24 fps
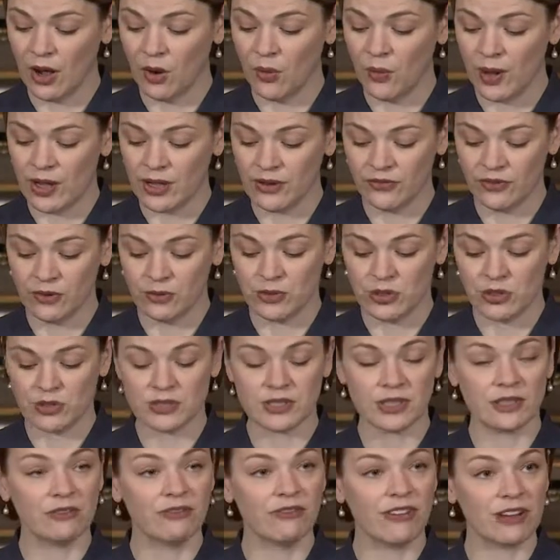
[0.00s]
away from
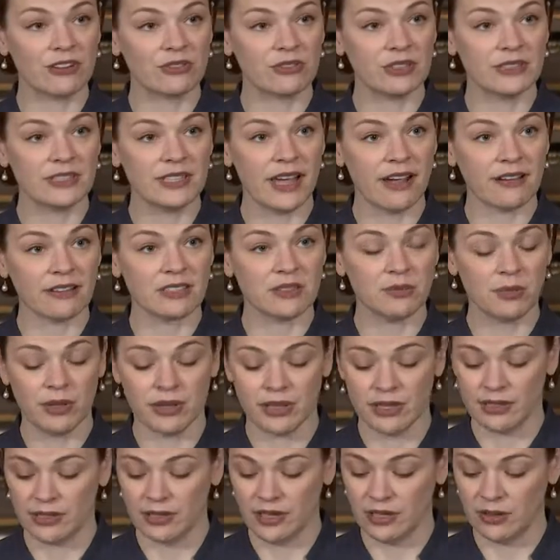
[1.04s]
using federal taxable
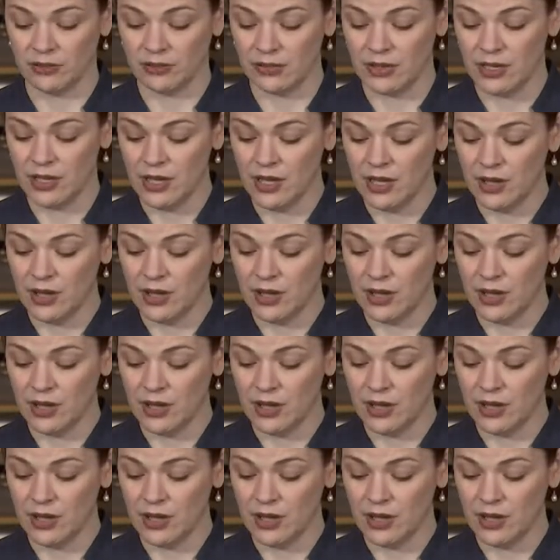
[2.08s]
income